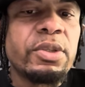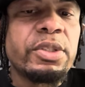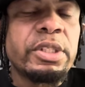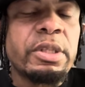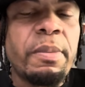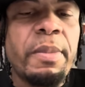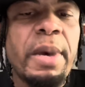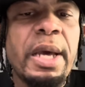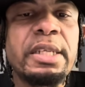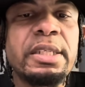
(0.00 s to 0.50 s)

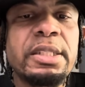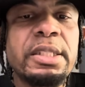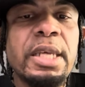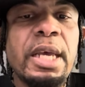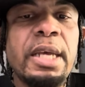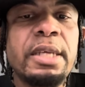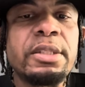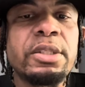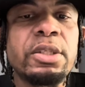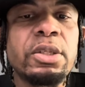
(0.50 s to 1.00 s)
somebody
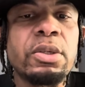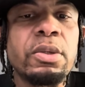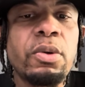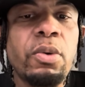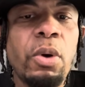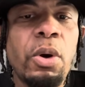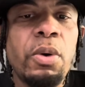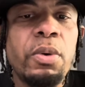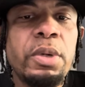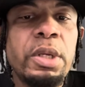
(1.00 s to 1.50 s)
says,
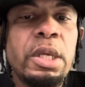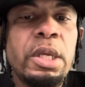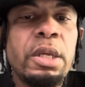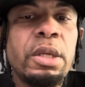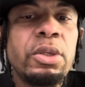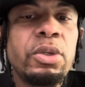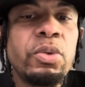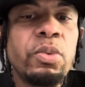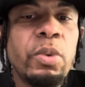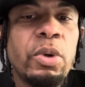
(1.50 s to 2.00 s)
quote,
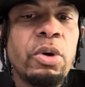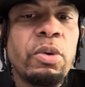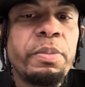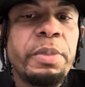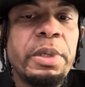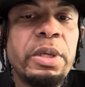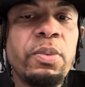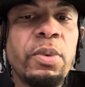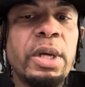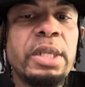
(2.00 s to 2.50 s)
you will
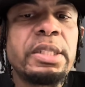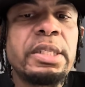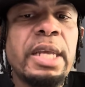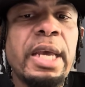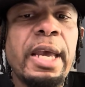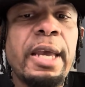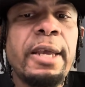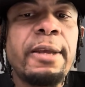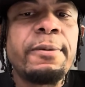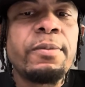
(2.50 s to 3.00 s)
be one
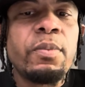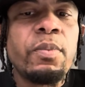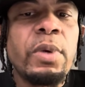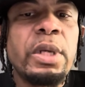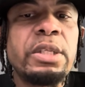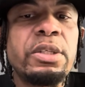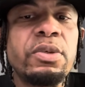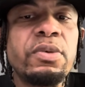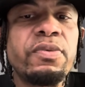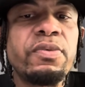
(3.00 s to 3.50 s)
day
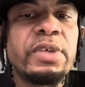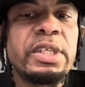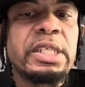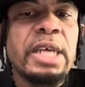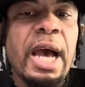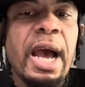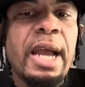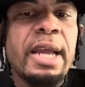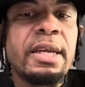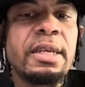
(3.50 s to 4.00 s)
when you
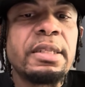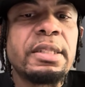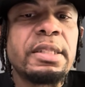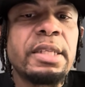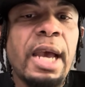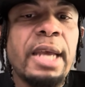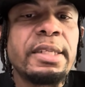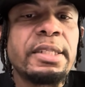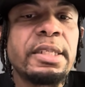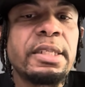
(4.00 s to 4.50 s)
retire.
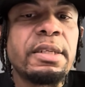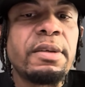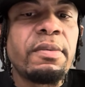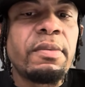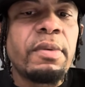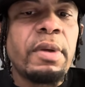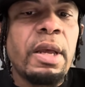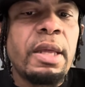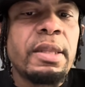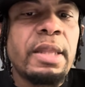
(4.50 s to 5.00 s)

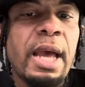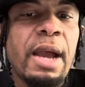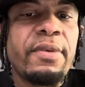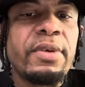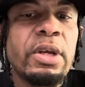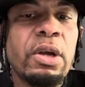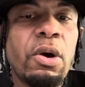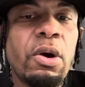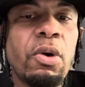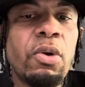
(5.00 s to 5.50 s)
Tyson and
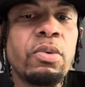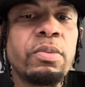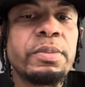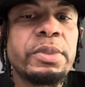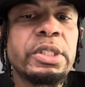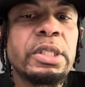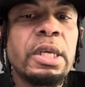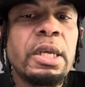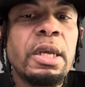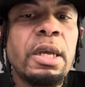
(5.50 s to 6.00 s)
Larry
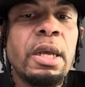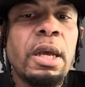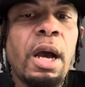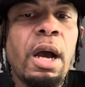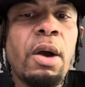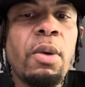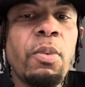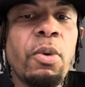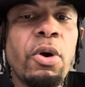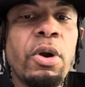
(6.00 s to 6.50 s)
Holmes
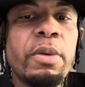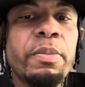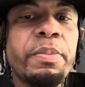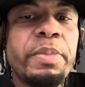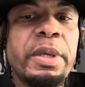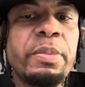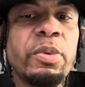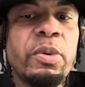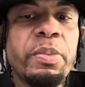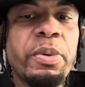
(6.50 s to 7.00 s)
weren't
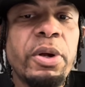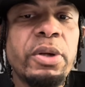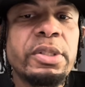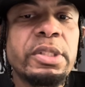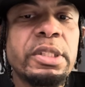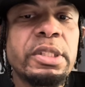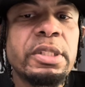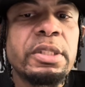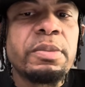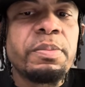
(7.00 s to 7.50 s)
people
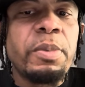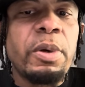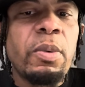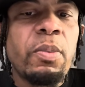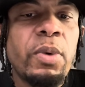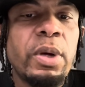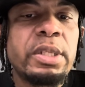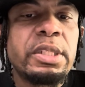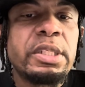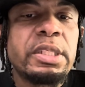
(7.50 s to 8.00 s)
persons, but
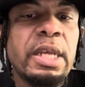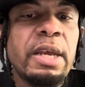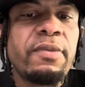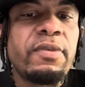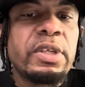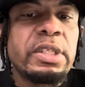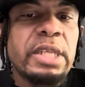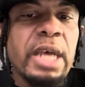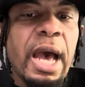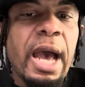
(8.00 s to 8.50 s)
once they
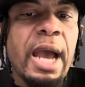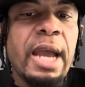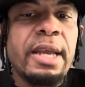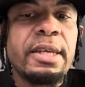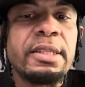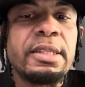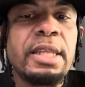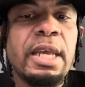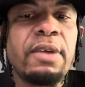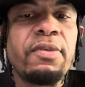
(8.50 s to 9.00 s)

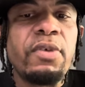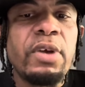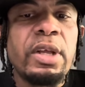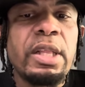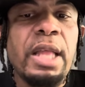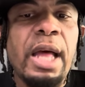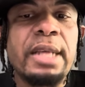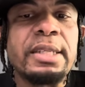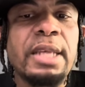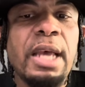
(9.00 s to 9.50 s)
retired, they
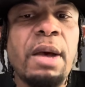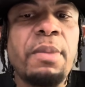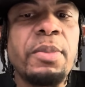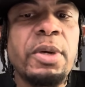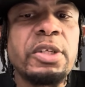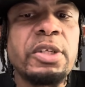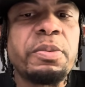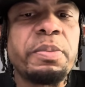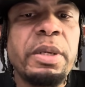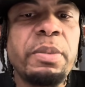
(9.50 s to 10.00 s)
realized how
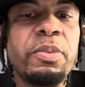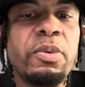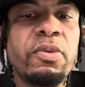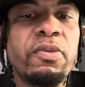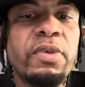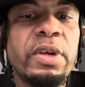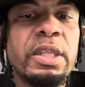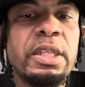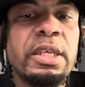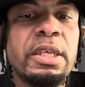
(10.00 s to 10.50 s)
much people
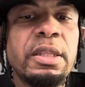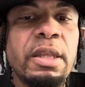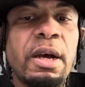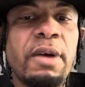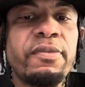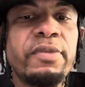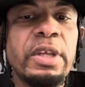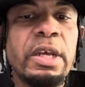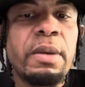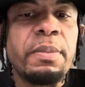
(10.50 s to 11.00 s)
really
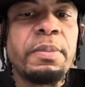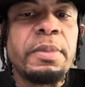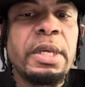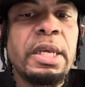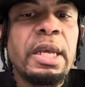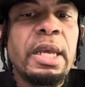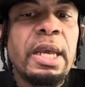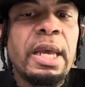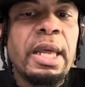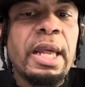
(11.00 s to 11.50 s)
love them
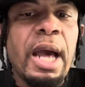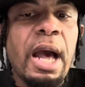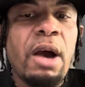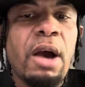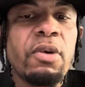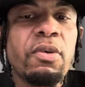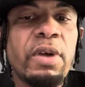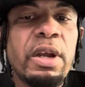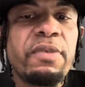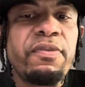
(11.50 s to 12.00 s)
and how
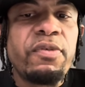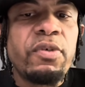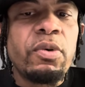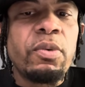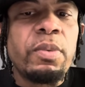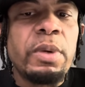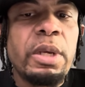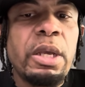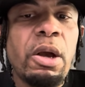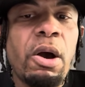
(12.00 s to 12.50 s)
grateful
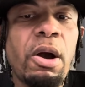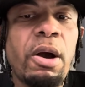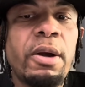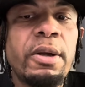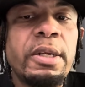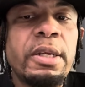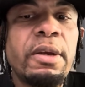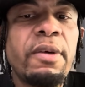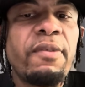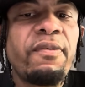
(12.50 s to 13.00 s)
we are
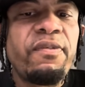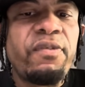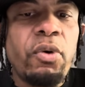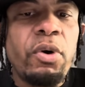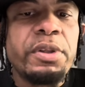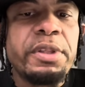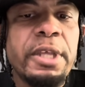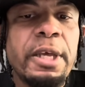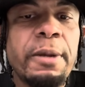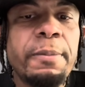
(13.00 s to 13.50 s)

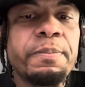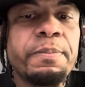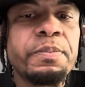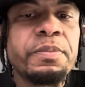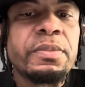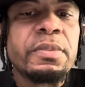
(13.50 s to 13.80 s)
for them.